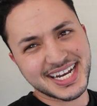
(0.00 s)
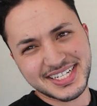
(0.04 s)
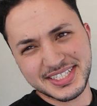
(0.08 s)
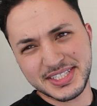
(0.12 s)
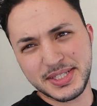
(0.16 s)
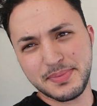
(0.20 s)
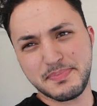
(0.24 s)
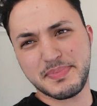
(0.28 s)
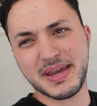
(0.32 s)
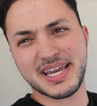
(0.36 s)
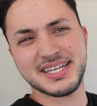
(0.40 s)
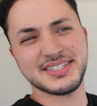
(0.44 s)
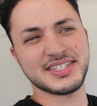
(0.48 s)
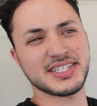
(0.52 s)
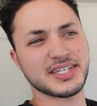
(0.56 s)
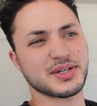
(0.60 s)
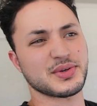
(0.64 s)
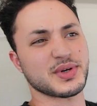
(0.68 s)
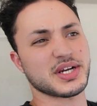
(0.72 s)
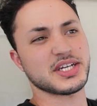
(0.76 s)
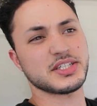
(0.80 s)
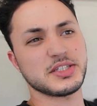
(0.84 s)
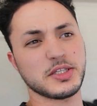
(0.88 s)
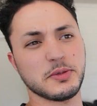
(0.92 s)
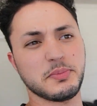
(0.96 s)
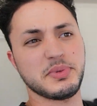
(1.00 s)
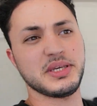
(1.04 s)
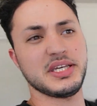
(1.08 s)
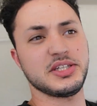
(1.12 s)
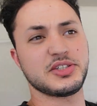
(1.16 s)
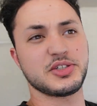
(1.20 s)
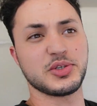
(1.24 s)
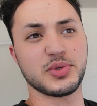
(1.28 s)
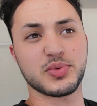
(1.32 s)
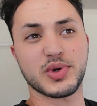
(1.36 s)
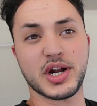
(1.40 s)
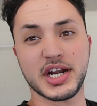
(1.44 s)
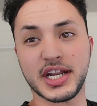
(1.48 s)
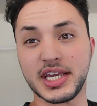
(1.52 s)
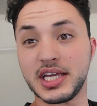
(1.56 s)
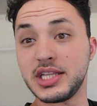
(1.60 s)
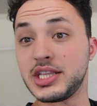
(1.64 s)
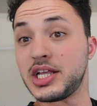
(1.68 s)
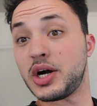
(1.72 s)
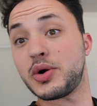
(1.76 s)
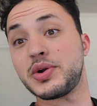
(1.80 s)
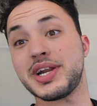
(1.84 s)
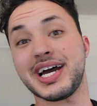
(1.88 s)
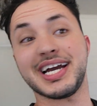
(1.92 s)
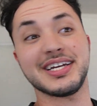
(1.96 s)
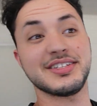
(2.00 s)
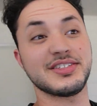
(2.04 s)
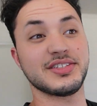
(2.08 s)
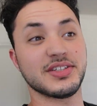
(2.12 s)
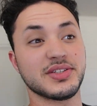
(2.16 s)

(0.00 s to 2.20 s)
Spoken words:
is the basic recipe to running low 9s